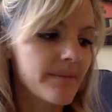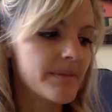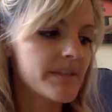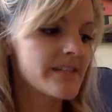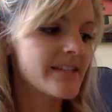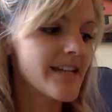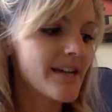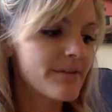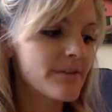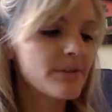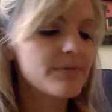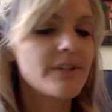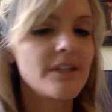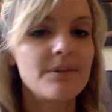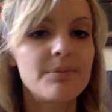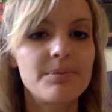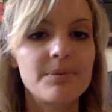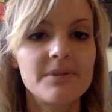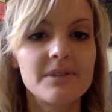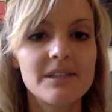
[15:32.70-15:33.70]
Several of
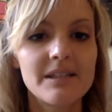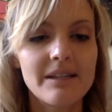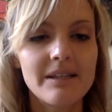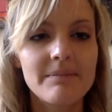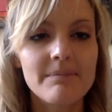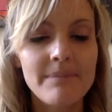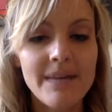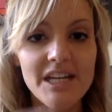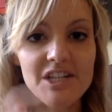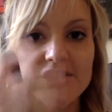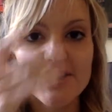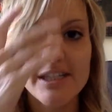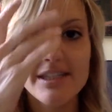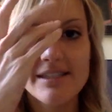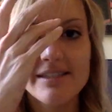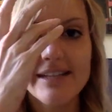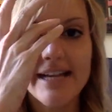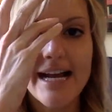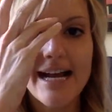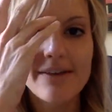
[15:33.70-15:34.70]
you
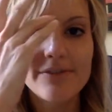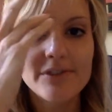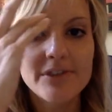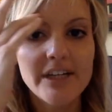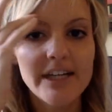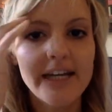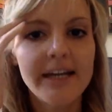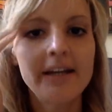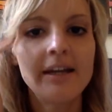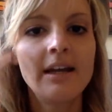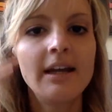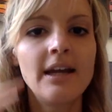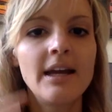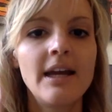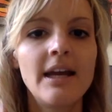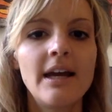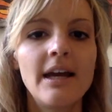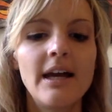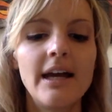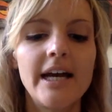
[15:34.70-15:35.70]
mentioned scaffolding.
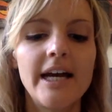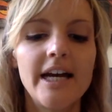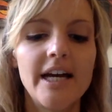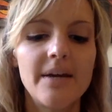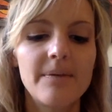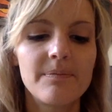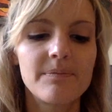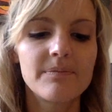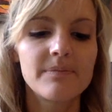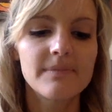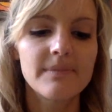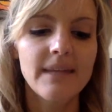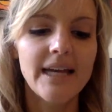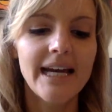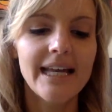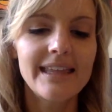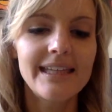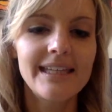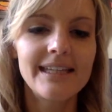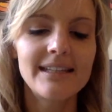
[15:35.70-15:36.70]

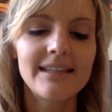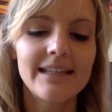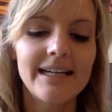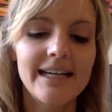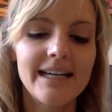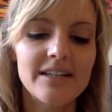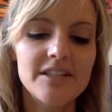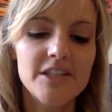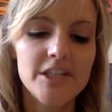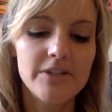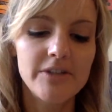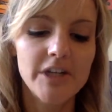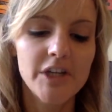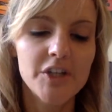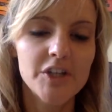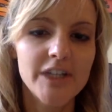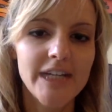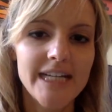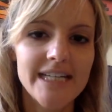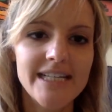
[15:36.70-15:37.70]
I think that doing
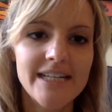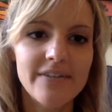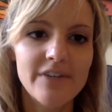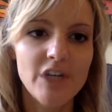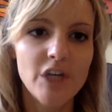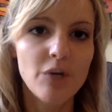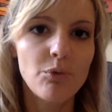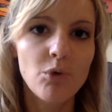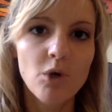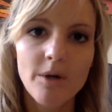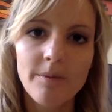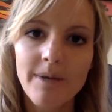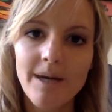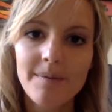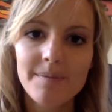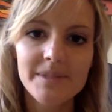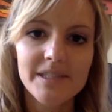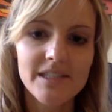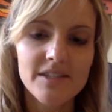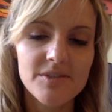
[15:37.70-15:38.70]
creativity
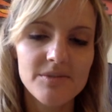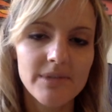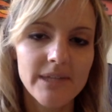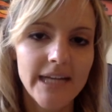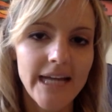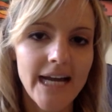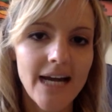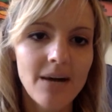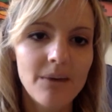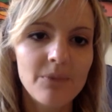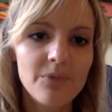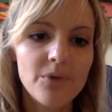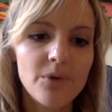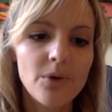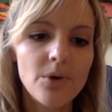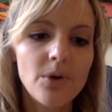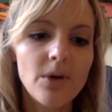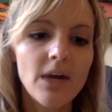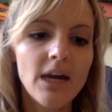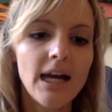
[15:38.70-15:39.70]
warm-ups is really
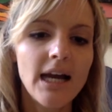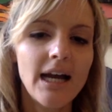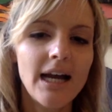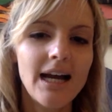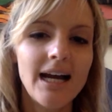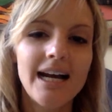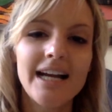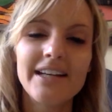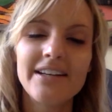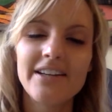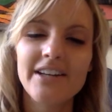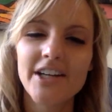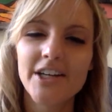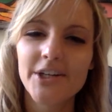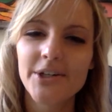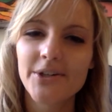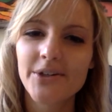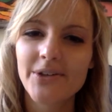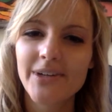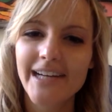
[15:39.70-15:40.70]
helpful. I
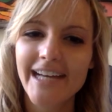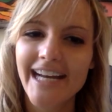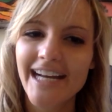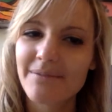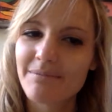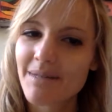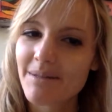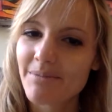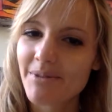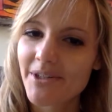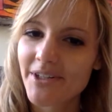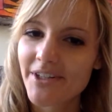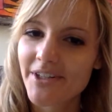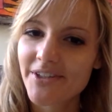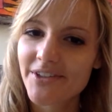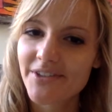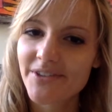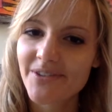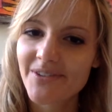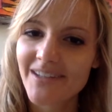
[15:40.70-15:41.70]
can't remember
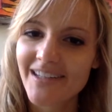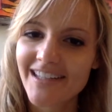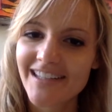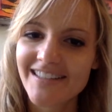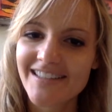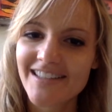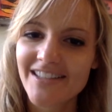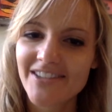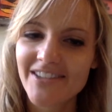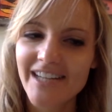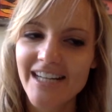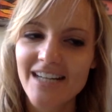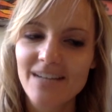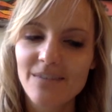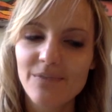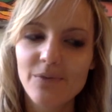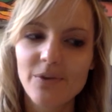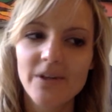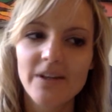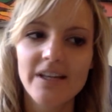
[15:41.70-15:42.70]
who to
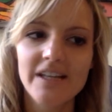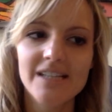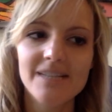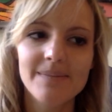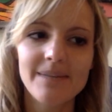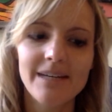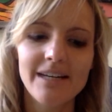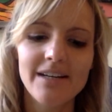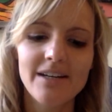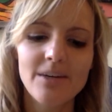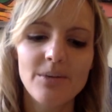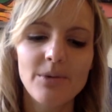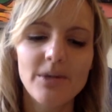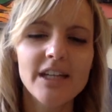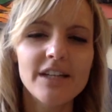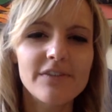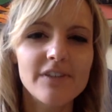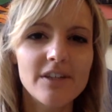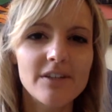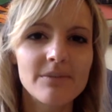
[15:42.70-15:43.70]
credit for this, but I know one
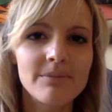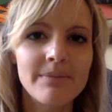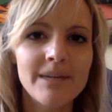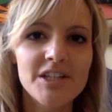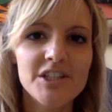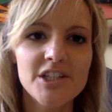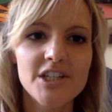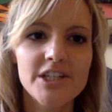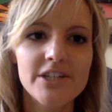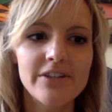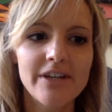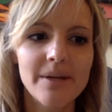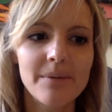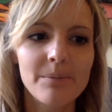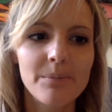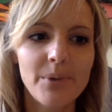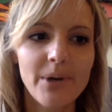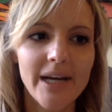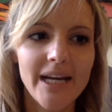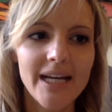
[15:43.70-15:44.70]
of you mentioned doing
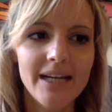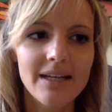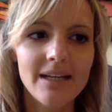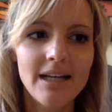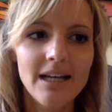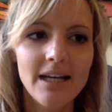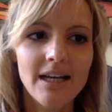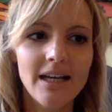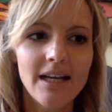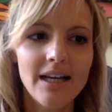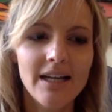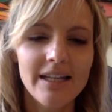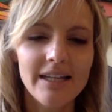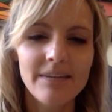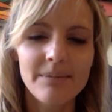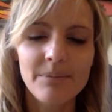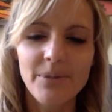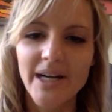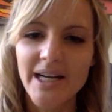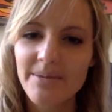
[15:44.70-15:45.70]
brain
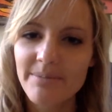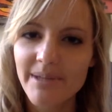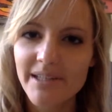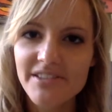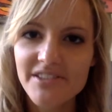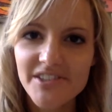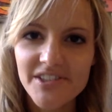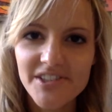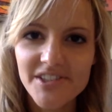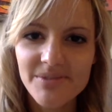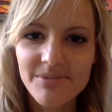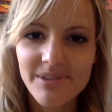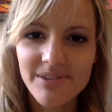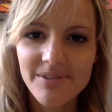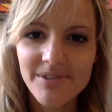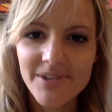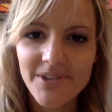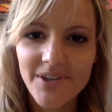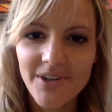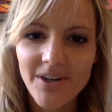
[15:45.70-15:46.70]
busters is what it
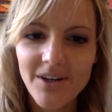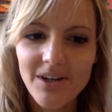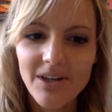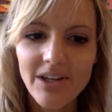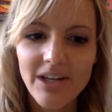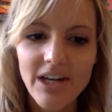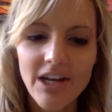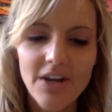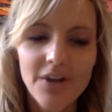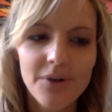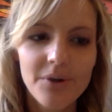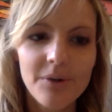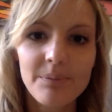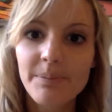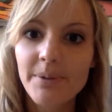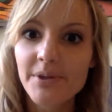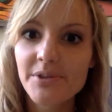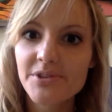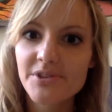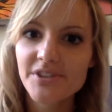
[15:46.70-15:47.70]
was called, or
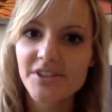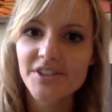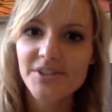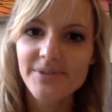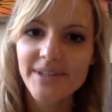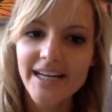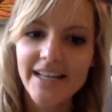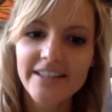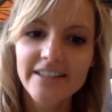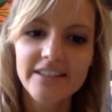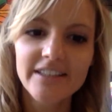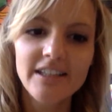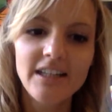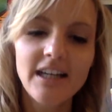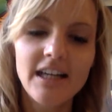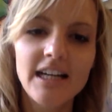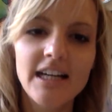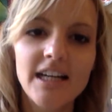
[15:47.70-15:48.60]
boosters rather,